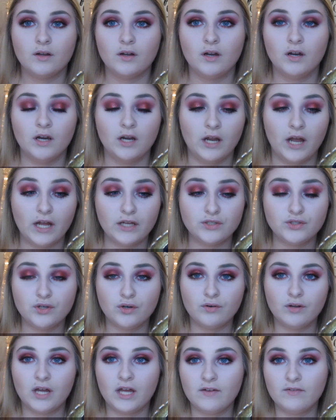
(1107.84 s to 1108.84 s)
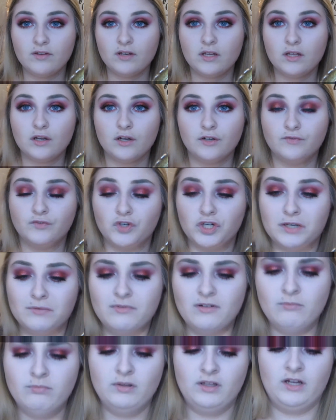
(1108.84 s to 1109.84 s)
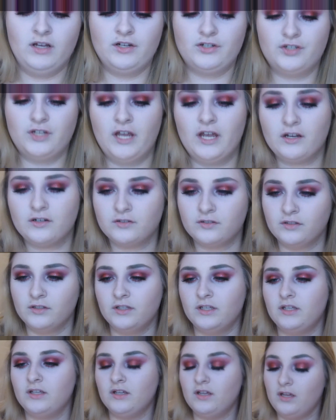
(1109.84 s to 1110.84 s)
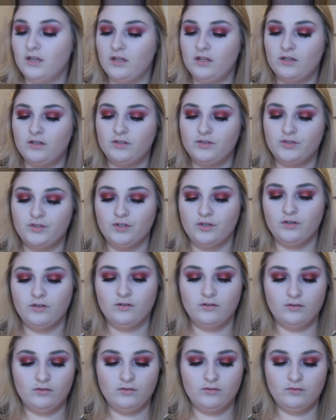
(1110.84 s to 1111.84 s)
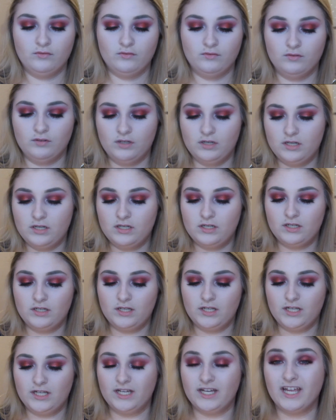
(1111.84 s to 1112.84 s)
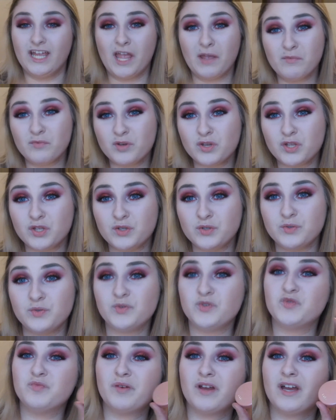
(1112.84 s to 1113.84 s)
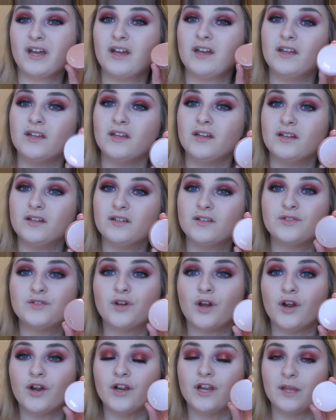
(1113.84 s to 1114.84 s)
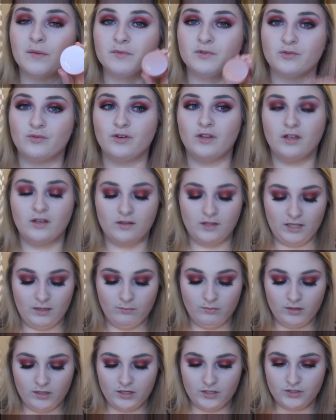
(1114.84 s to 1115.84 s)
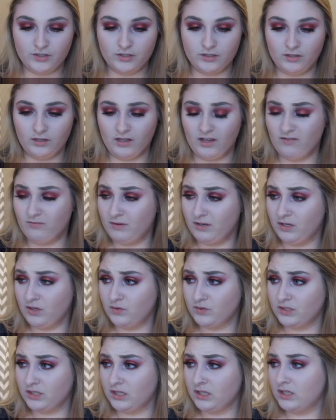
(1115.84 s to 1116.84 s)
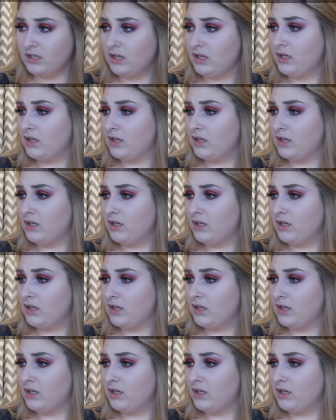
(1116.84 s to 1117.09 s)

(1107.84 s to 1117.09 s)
Alright, I don't have any affordable blush actually, so I'm going to use my Tarte Amazonian Clay Blush like I've been using.